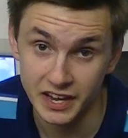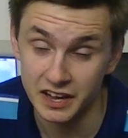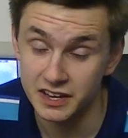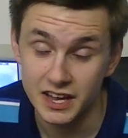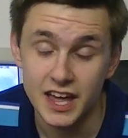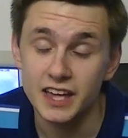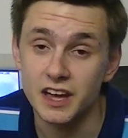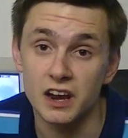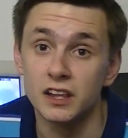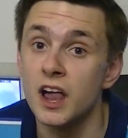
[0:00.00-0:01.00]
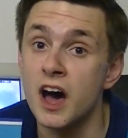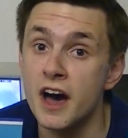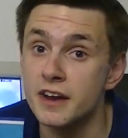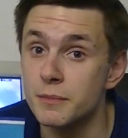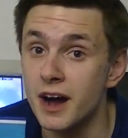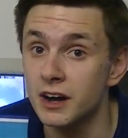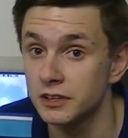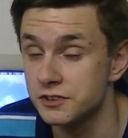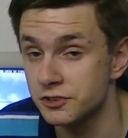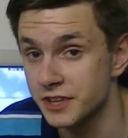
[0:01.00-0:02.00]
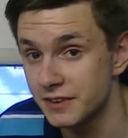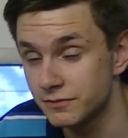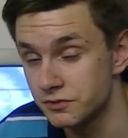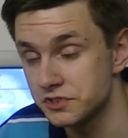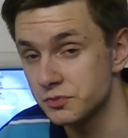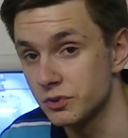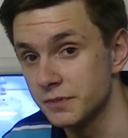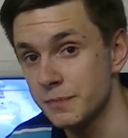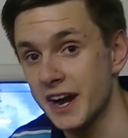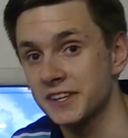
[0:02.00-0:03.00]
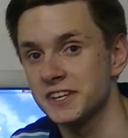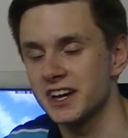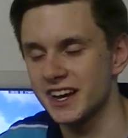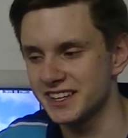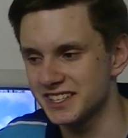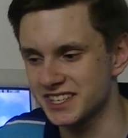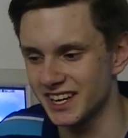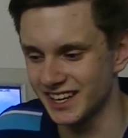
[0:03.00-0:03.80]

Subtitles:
I got a lot of mileage on that first one back in the 90s.